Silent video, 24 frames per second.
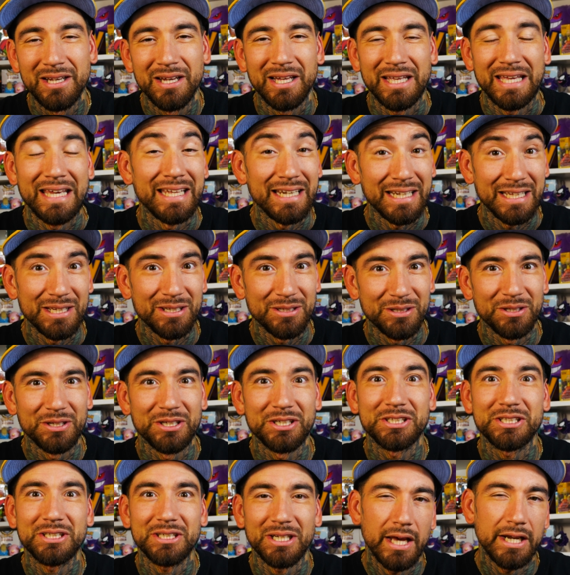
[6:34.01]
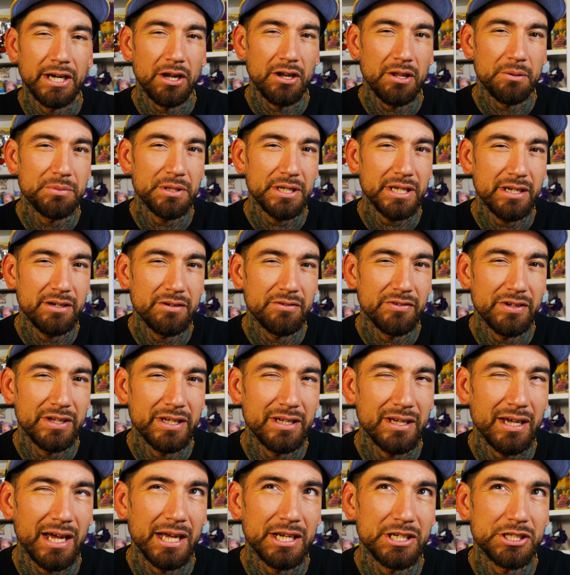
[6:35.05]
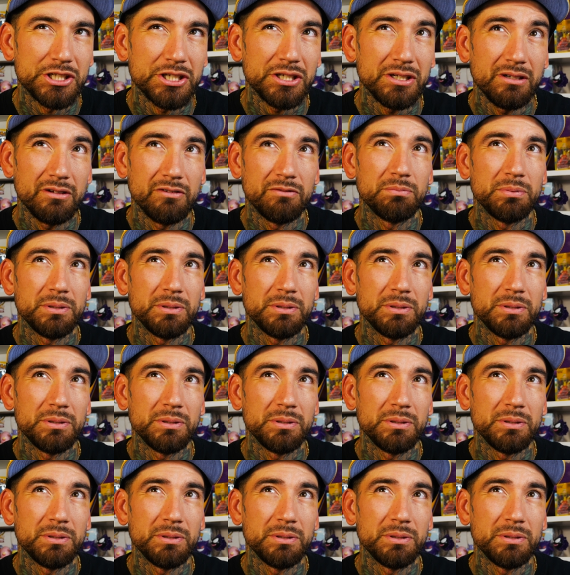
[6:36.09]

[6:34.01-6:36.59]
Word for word: in English. And now that I'm thinking of it, I should have